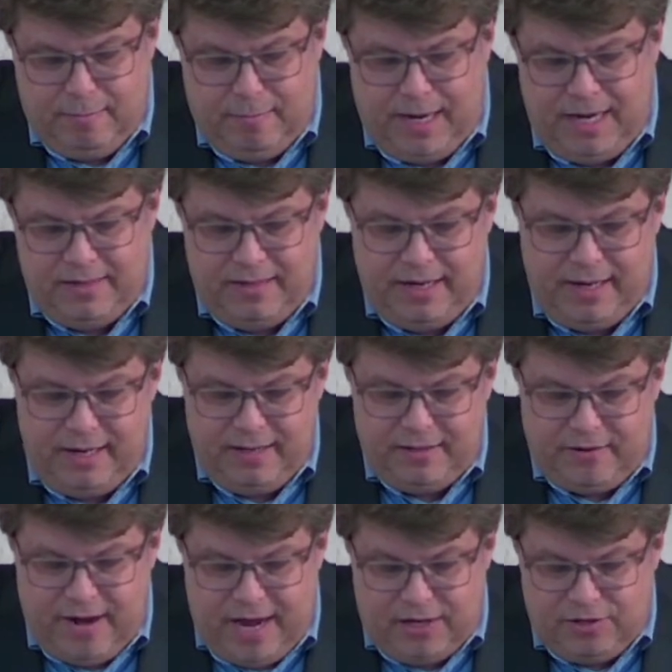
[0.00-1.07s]
Basic
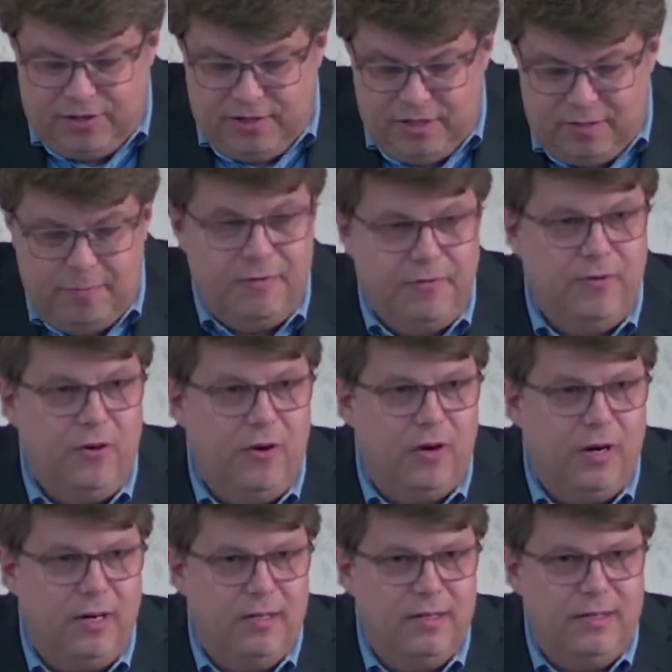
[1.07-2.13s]
Instructions
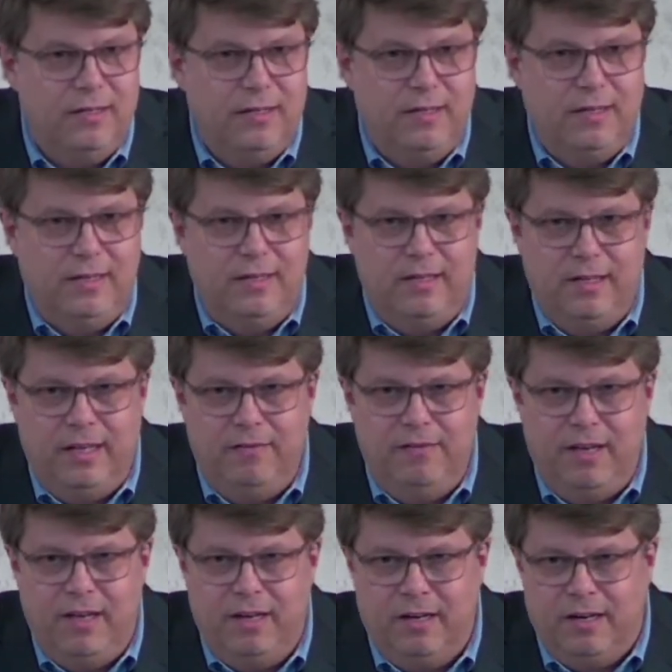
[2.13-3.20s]
Before
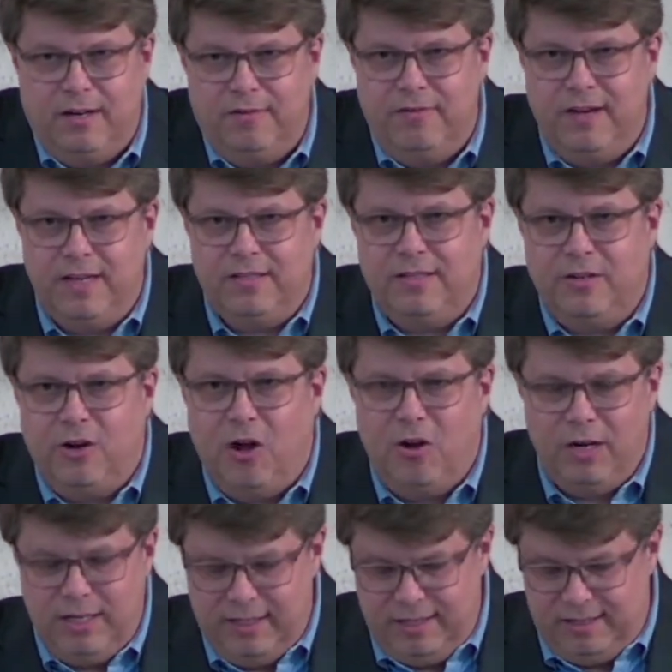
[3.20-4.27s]
Leaving Earth. I
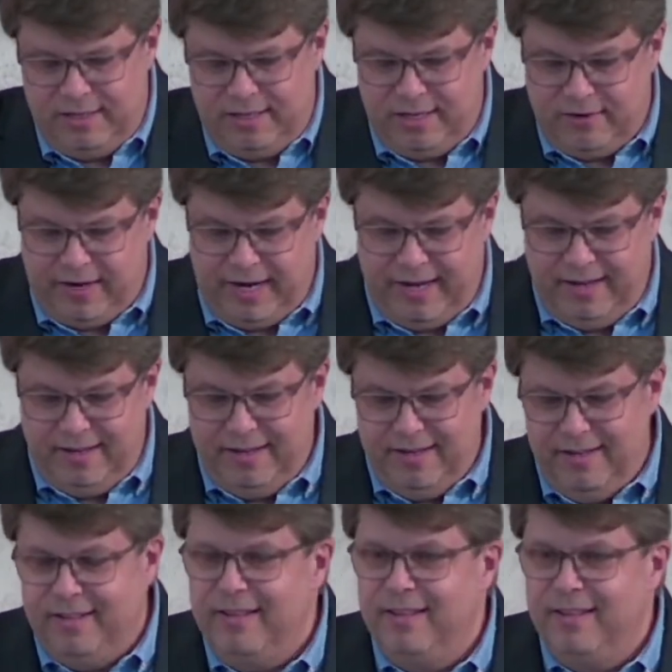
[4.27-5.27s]
strongly disagree.